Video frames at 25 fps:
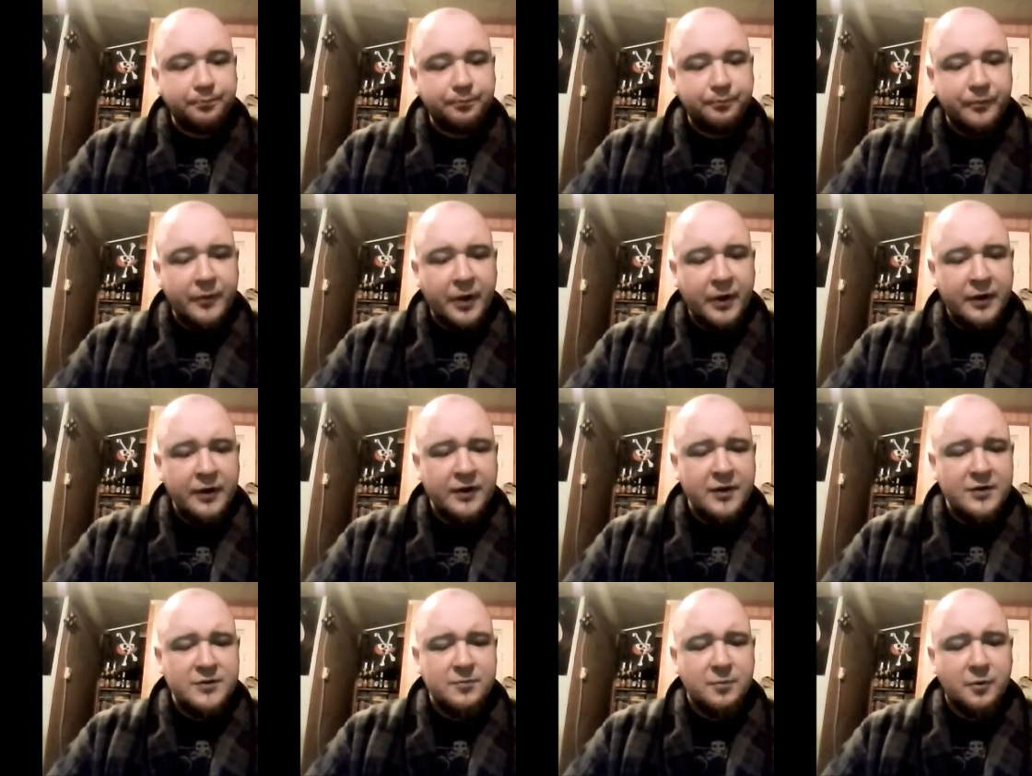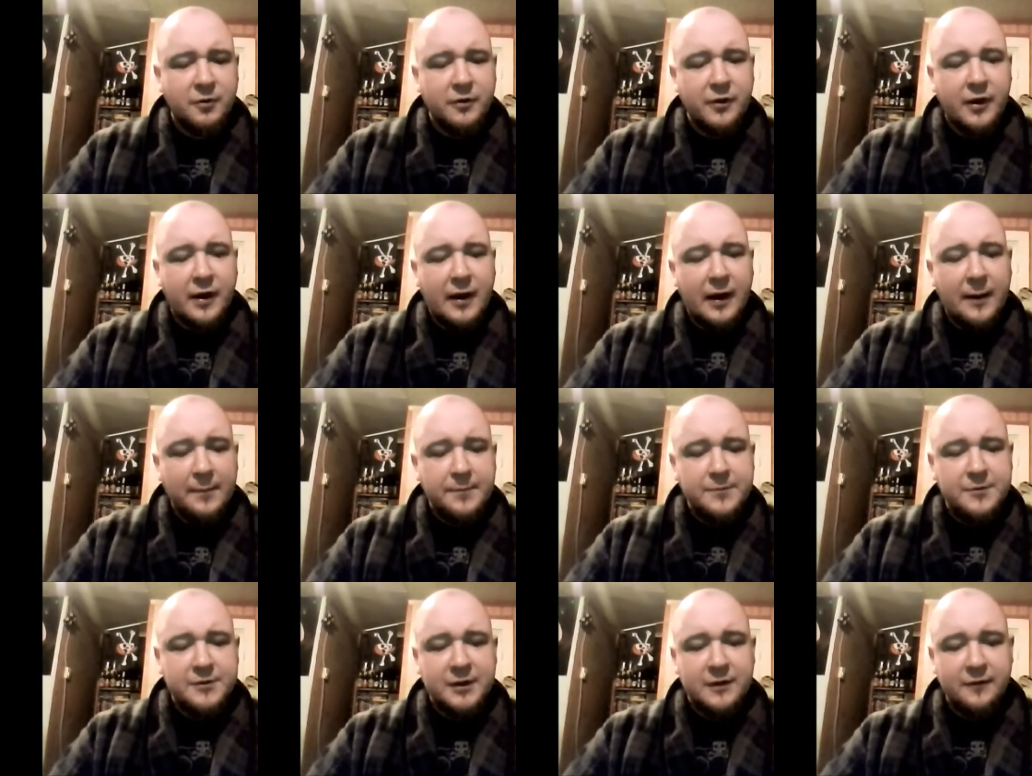Think that's more the
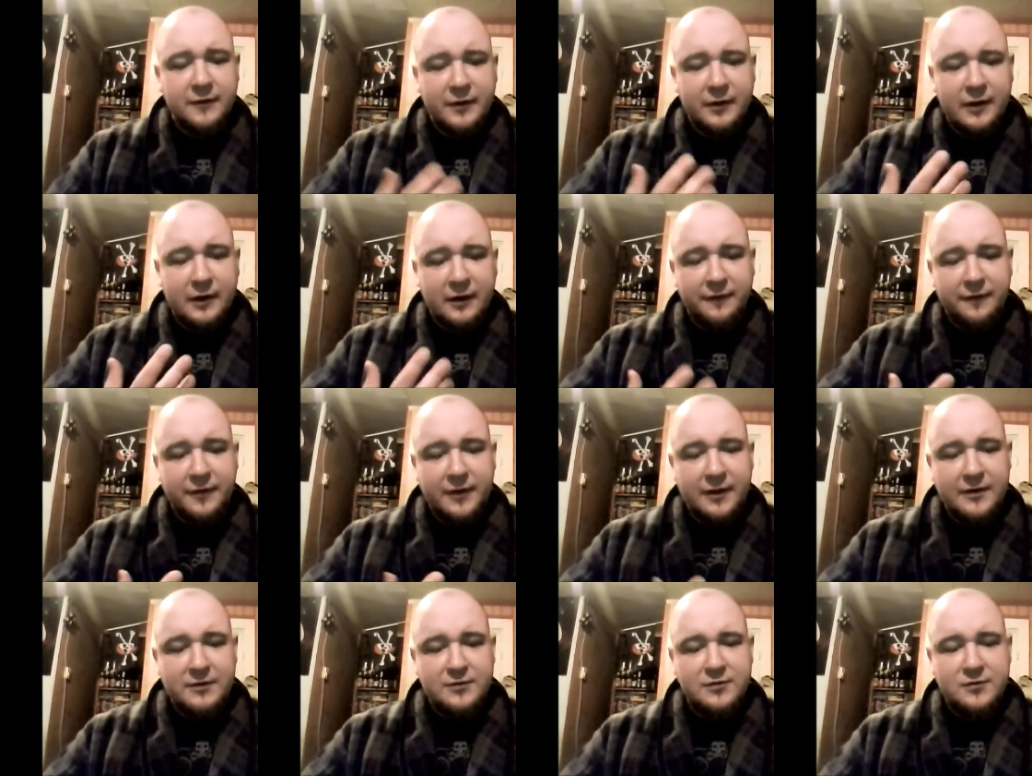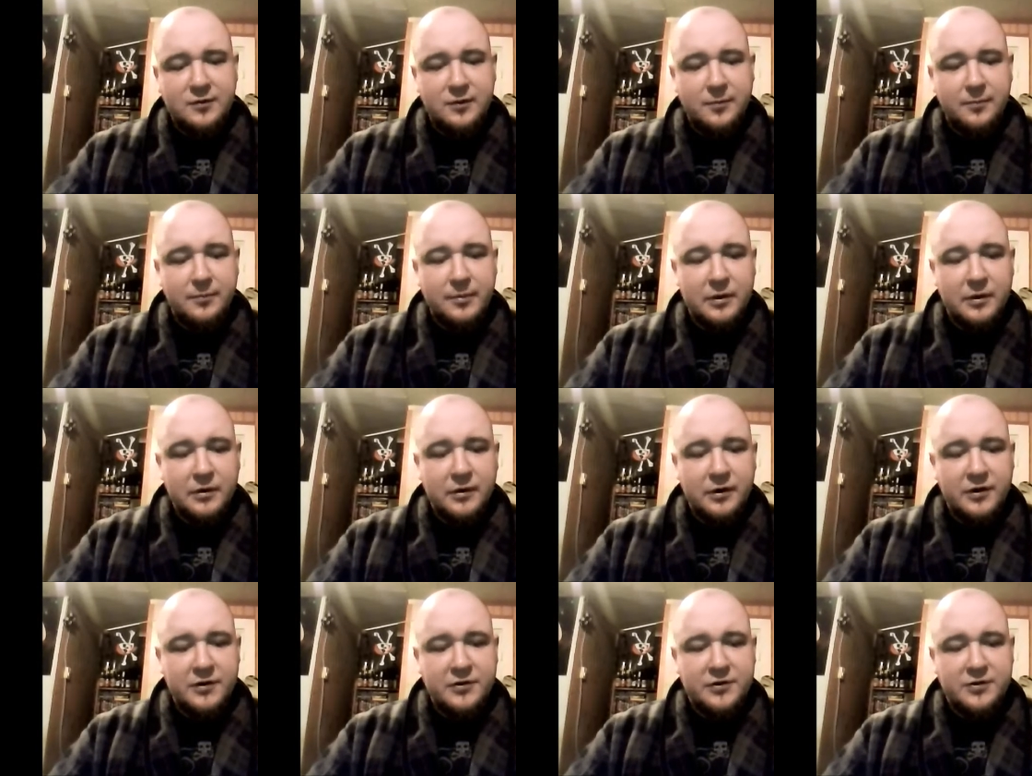hops giving off that sort of
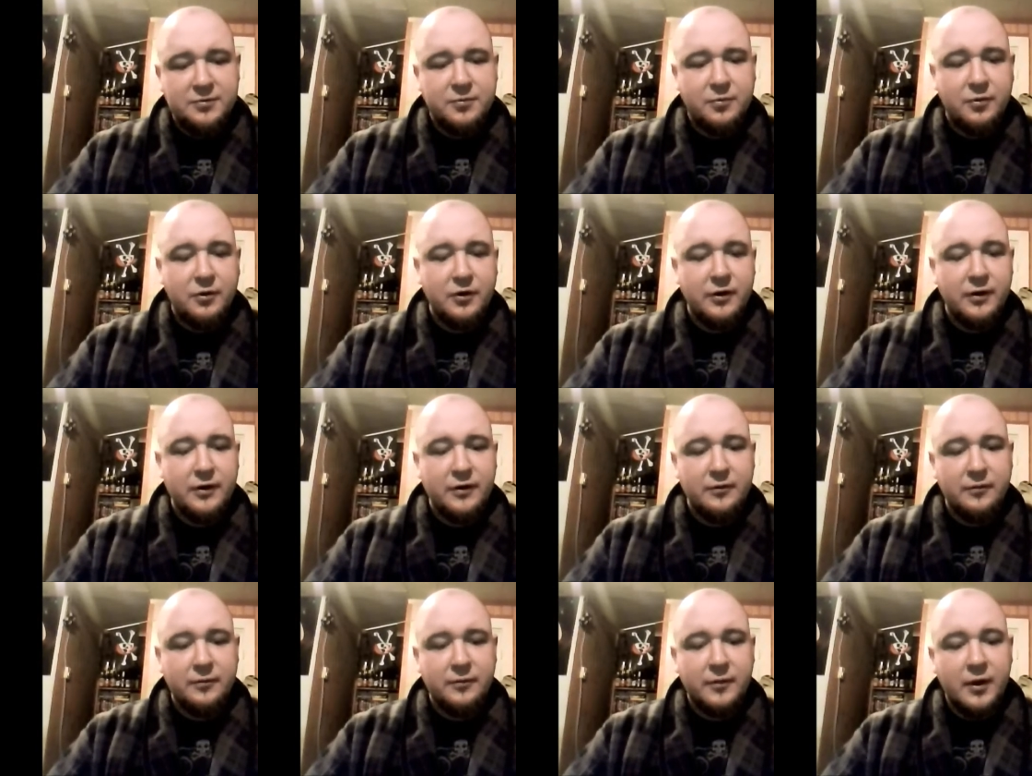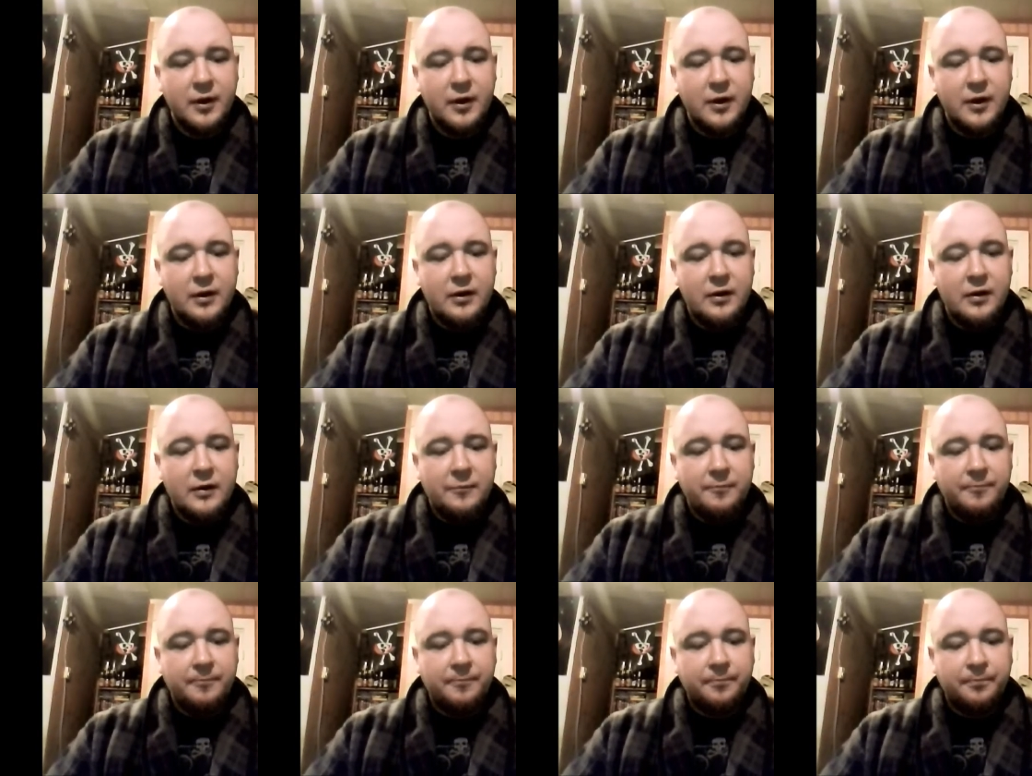bitterness where you
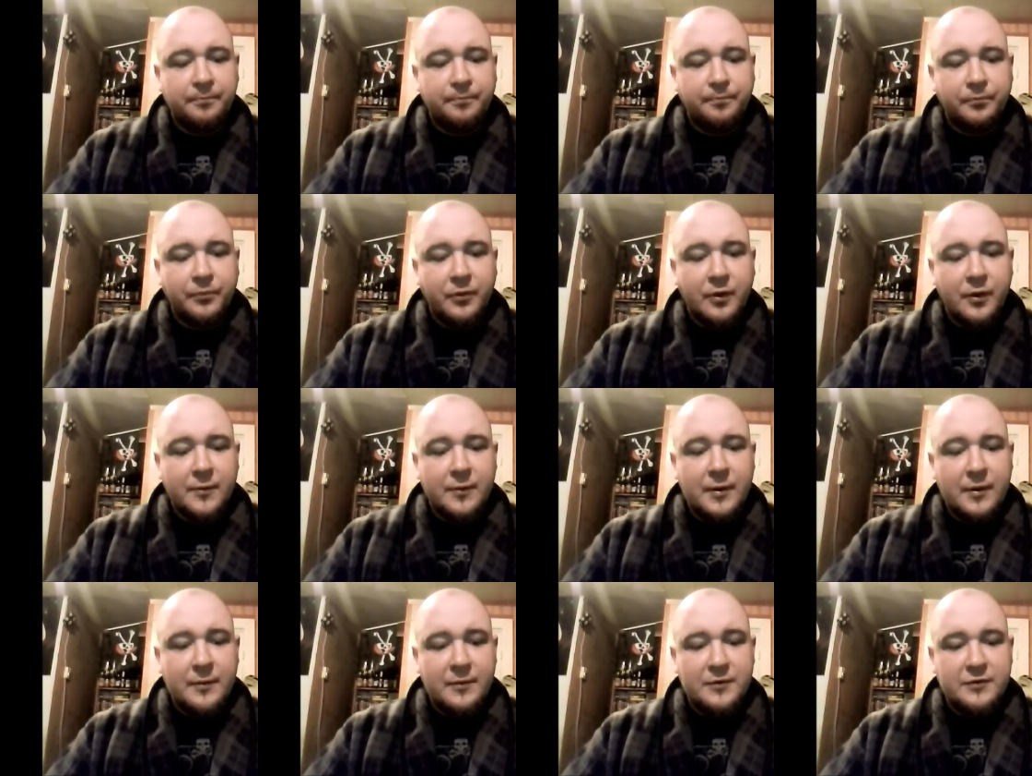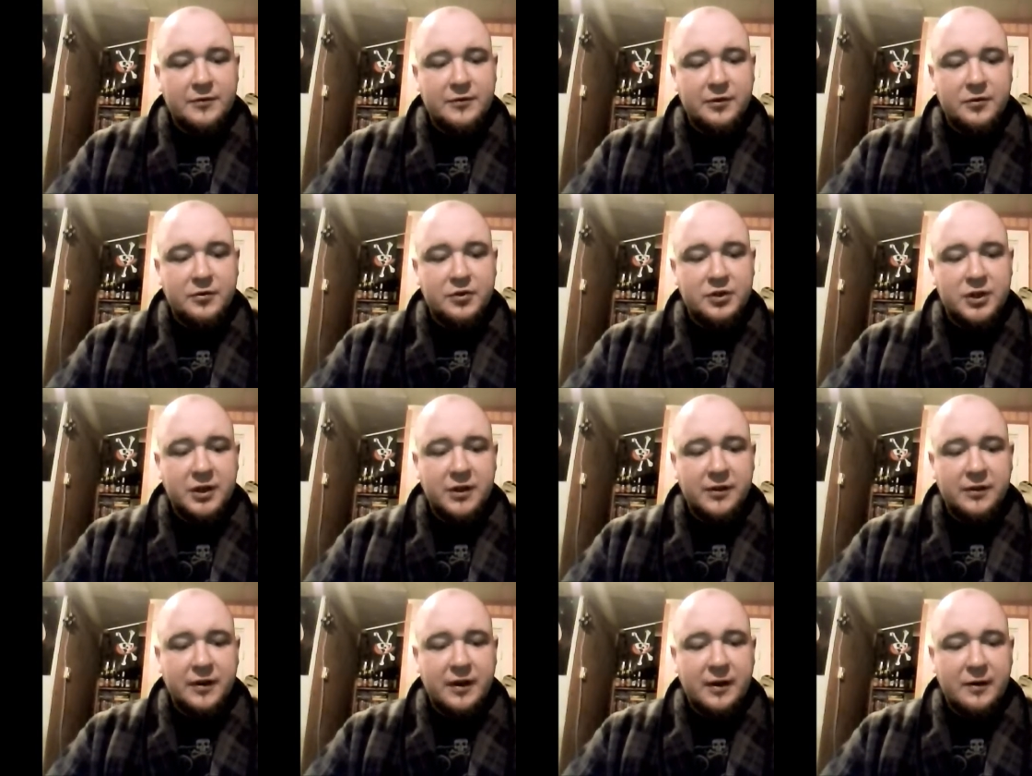maybe
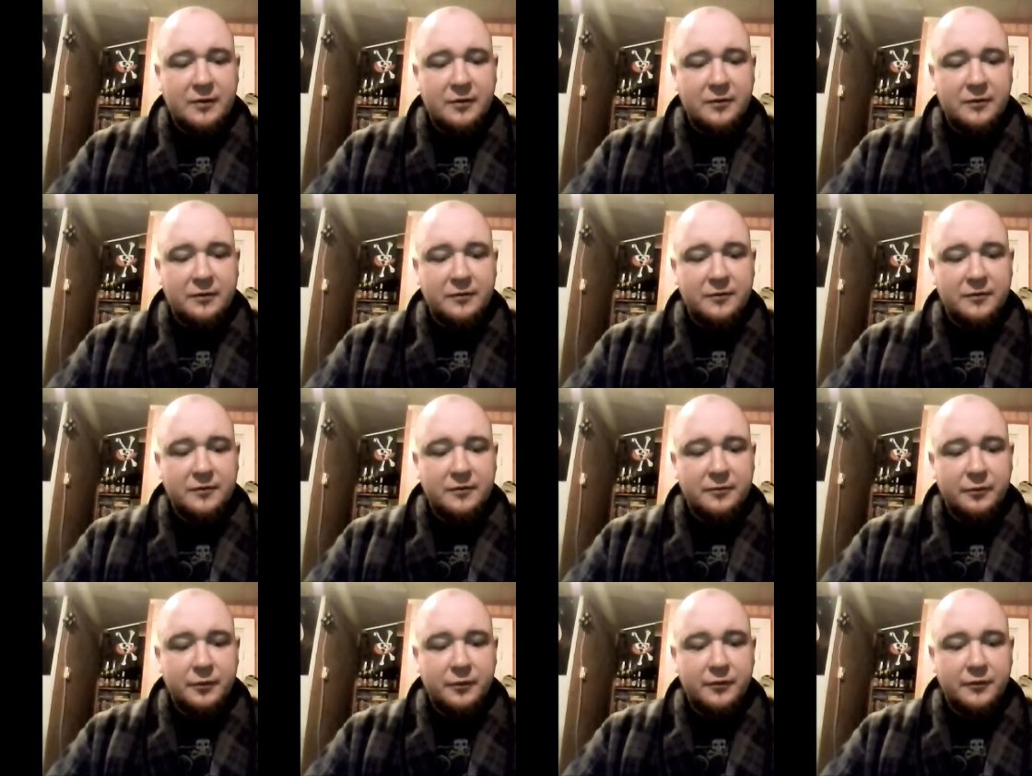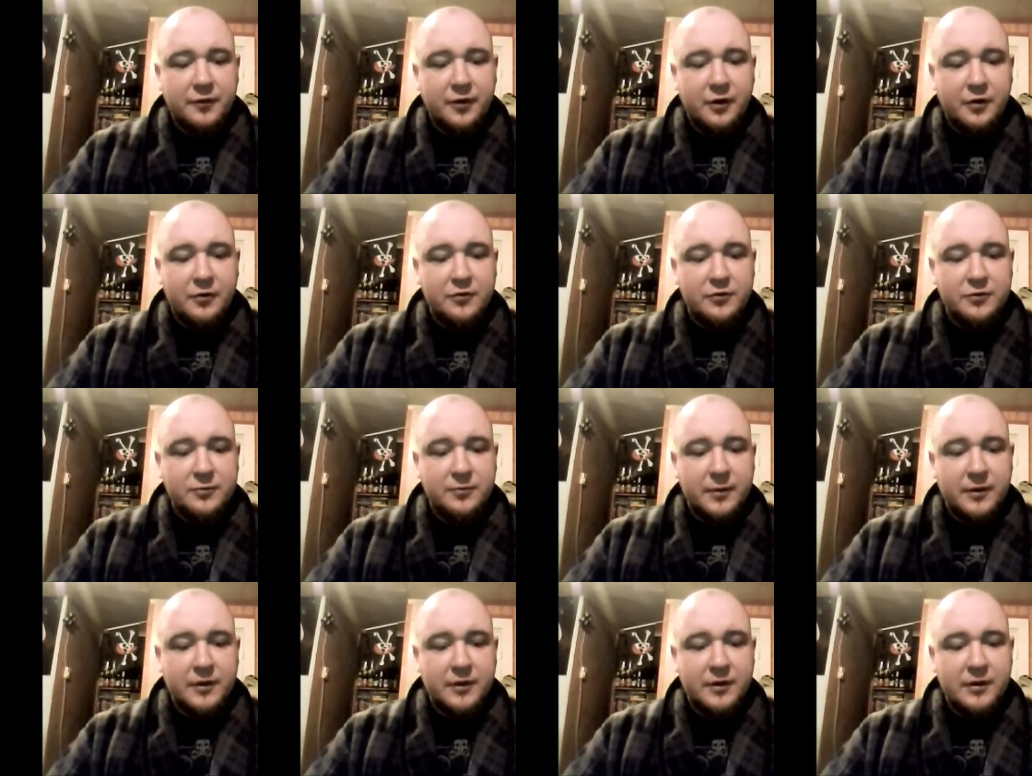associate that with toast,
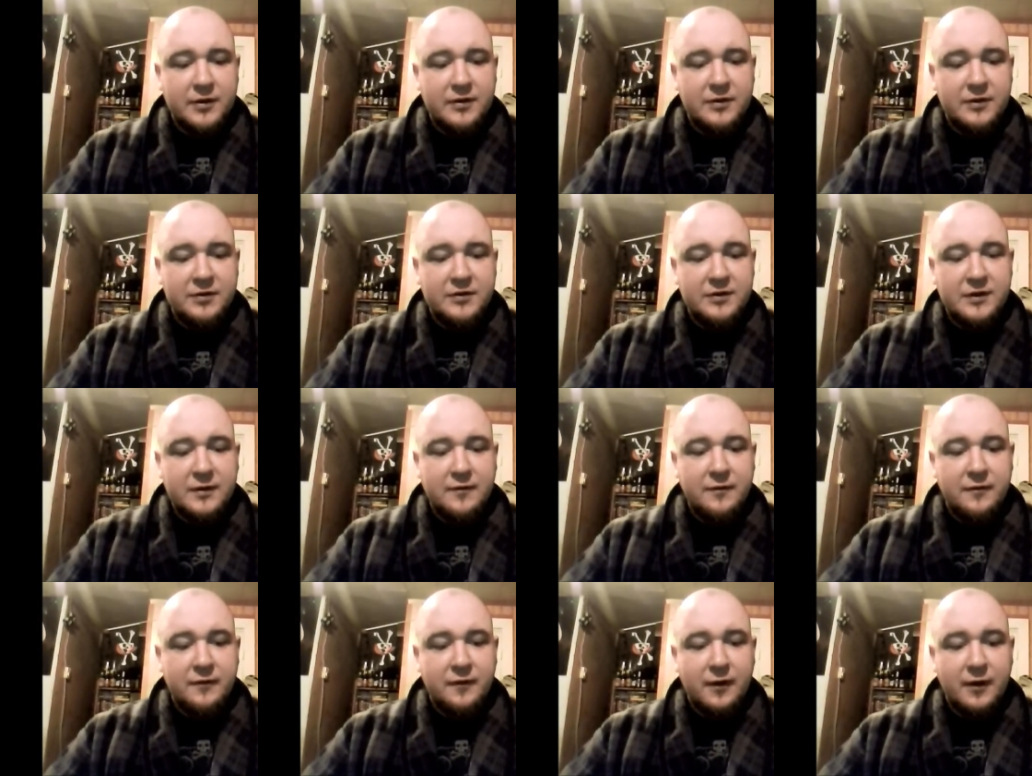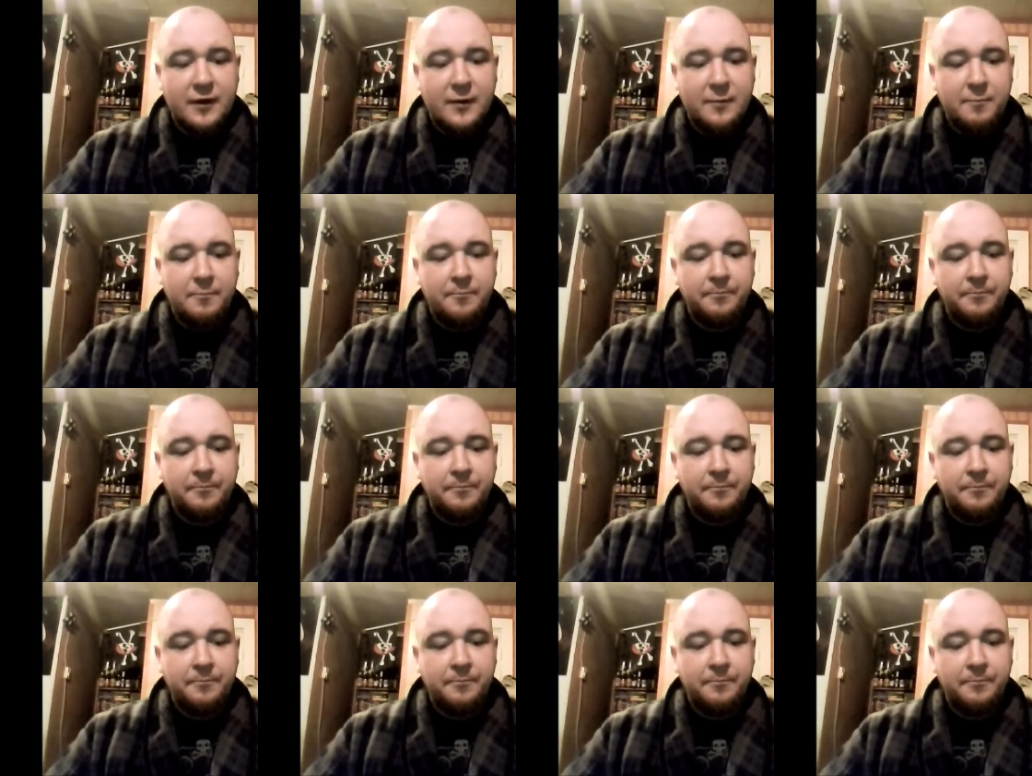but it does have a very